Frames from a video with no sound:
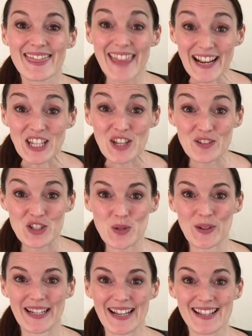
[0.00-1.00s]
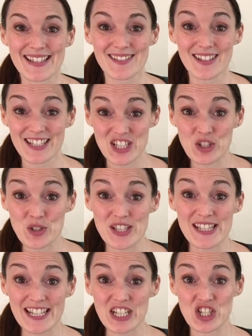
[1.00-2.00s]
Thank you for joining us at
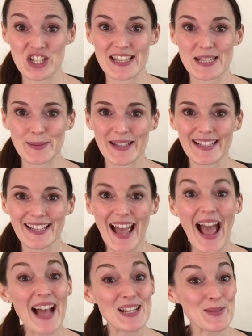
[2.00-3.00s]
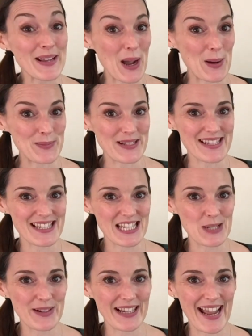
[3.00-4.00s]
Children's Liturgy this week and we hope to see
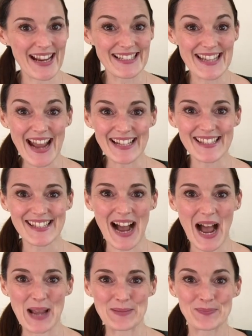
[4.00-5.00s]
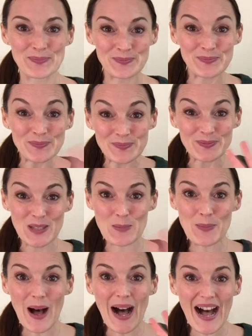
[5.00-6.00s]
you again next time.
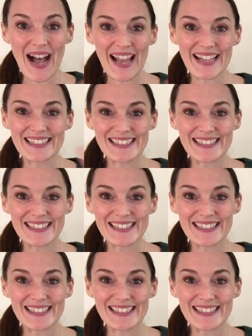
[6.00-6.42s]
Goodbye!